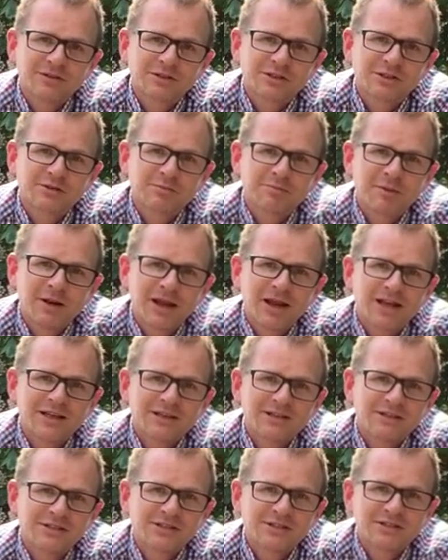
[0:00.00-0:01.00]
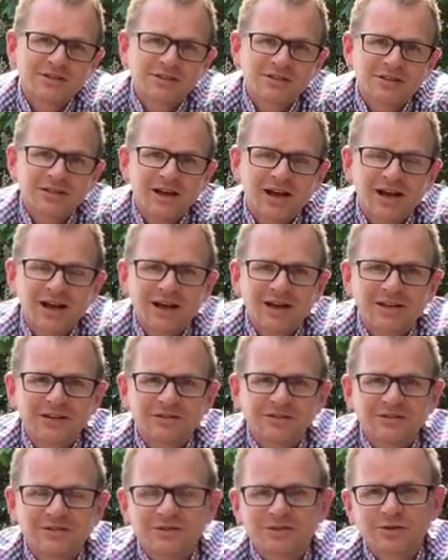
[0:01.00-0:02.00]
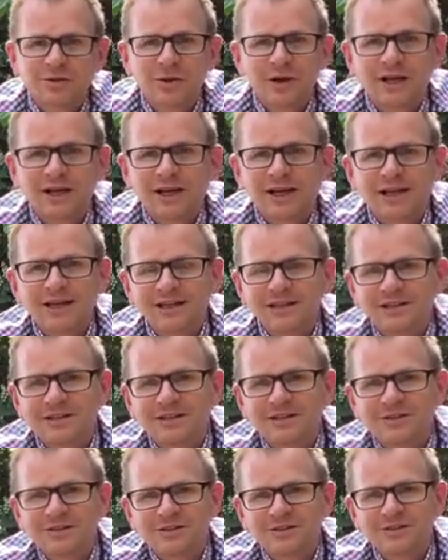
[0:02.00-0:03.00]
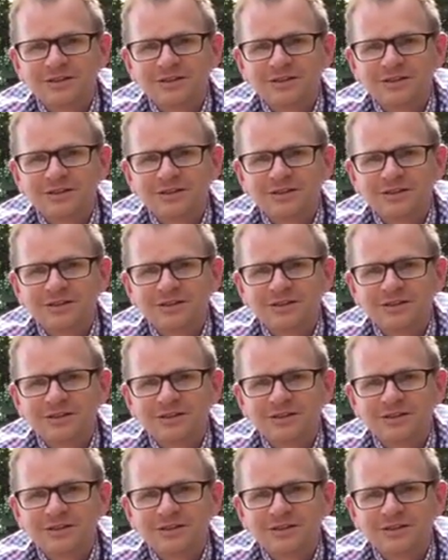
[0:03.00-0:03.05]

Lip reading: splits, twin leaders,